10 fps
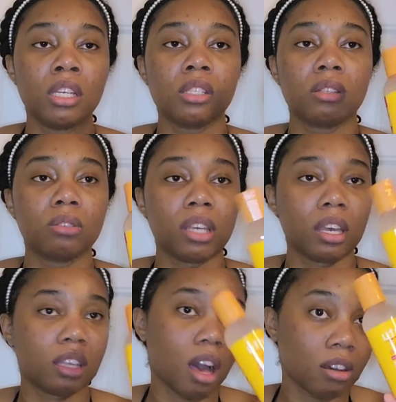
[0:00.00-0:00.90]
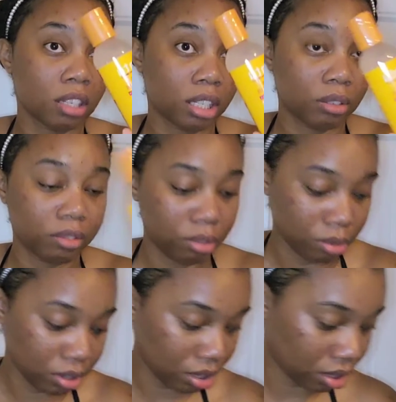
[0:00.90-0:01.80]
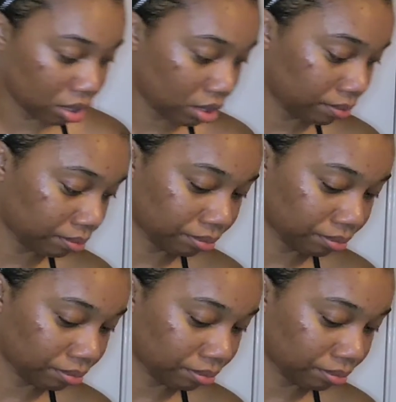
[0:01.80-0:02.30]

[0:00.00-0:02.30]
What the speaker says: So yeah, y'all gonna get a review on this.